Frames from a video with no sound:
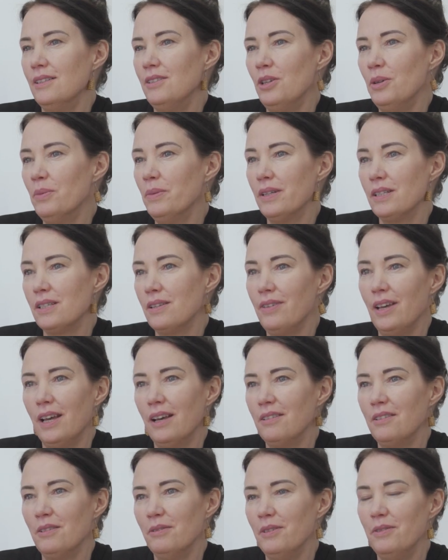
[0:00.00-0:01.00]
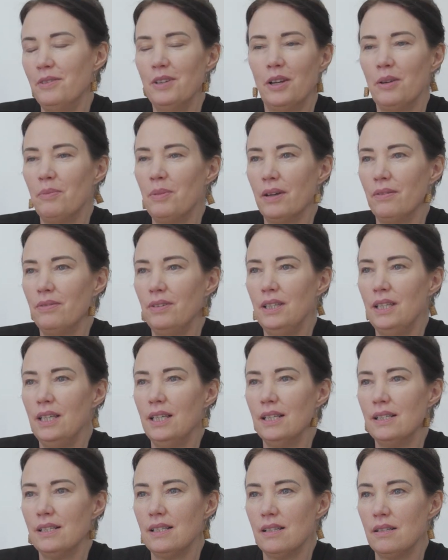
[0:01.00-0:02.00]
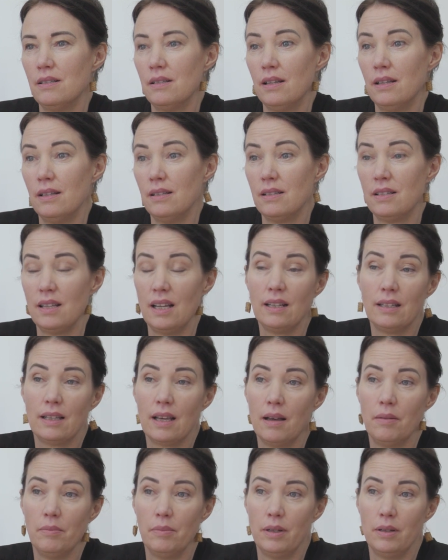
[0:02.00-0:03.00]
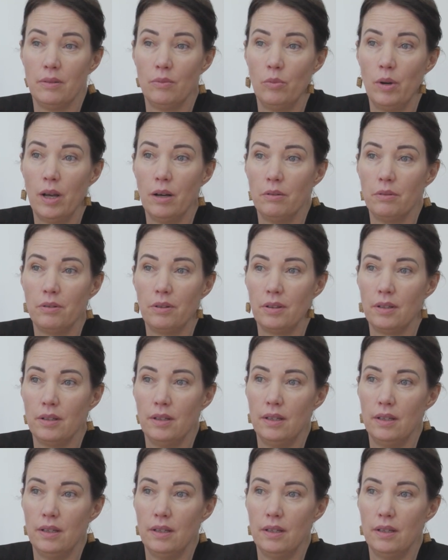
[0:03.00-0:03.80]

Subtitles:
determinants of health that we've known about for years is income and wealth.